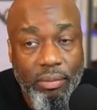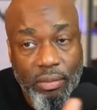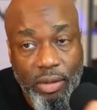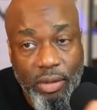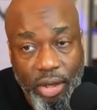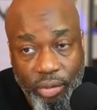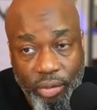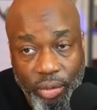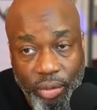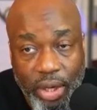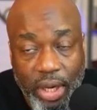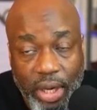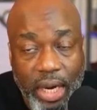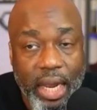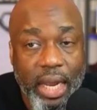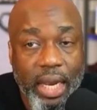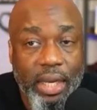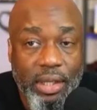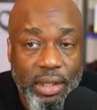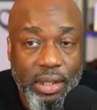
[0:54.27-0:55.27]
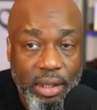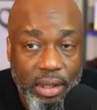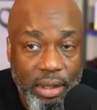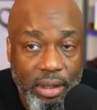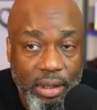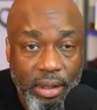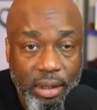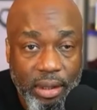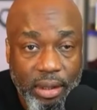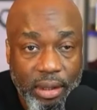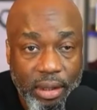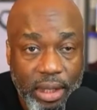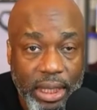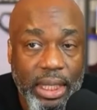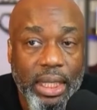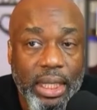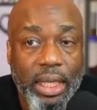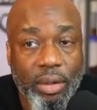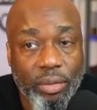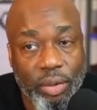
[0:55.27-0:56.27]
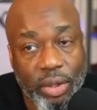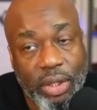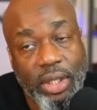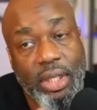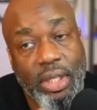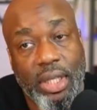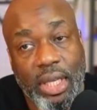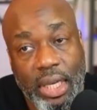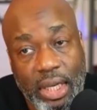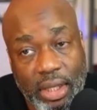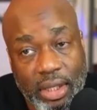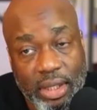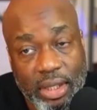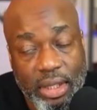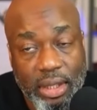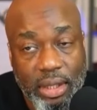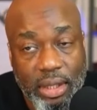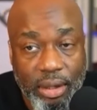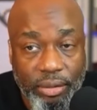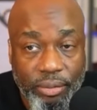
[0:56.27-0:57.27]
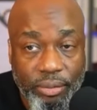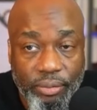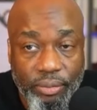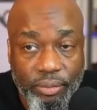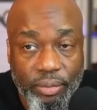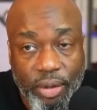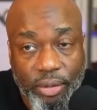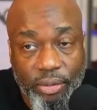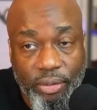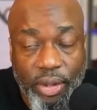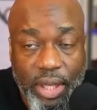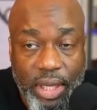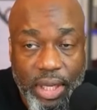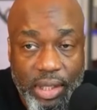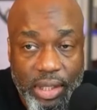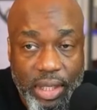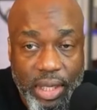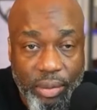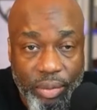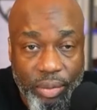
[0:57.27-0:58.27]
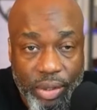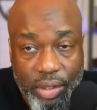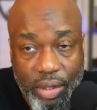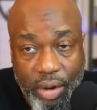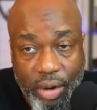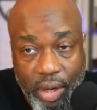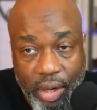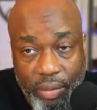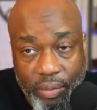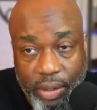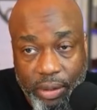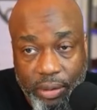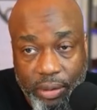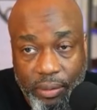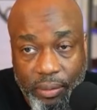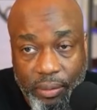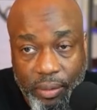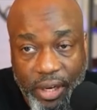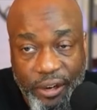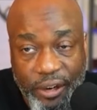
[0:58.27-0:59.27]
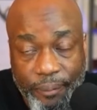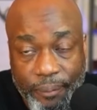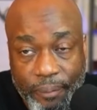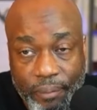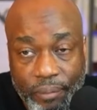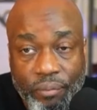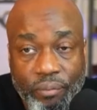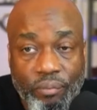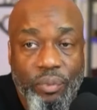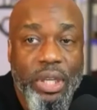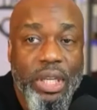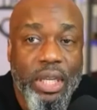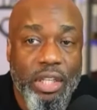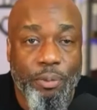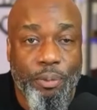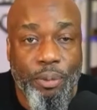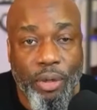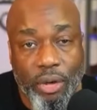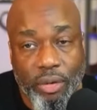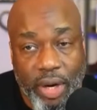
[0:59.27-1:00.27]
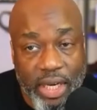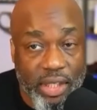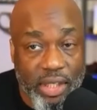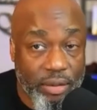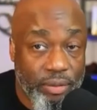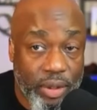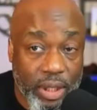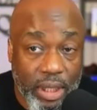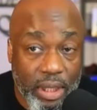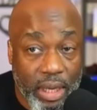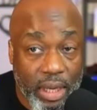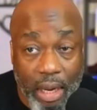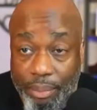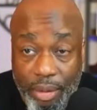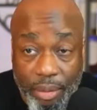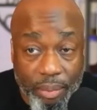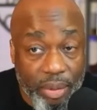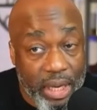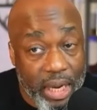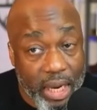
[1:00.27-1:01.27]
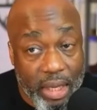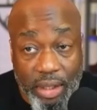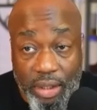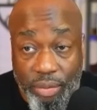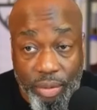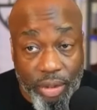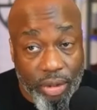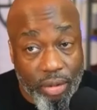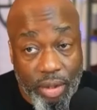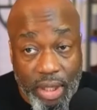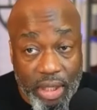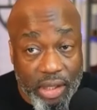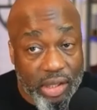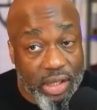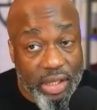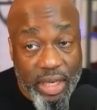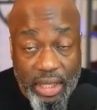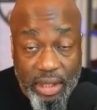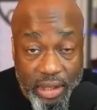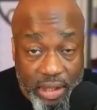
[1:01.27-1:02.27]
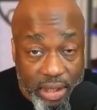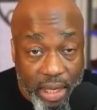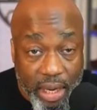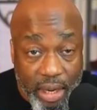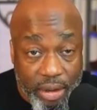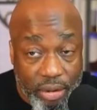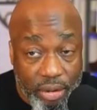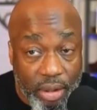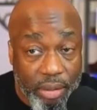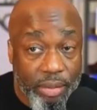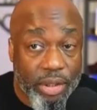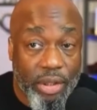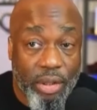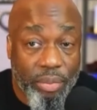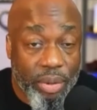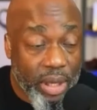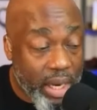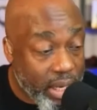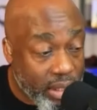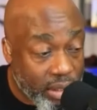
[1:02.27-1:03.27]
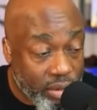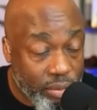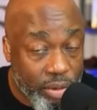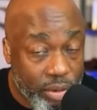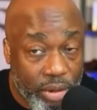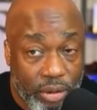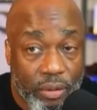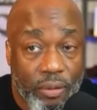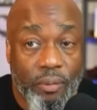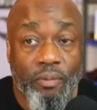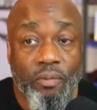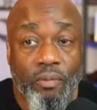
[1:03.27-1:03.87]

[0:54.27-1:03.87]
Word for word: if we're not dealing with the things the, the things that we started with right? Because progressively, I'm going to be honest with you, and this is not to scare you. I'm just going to be honest with you.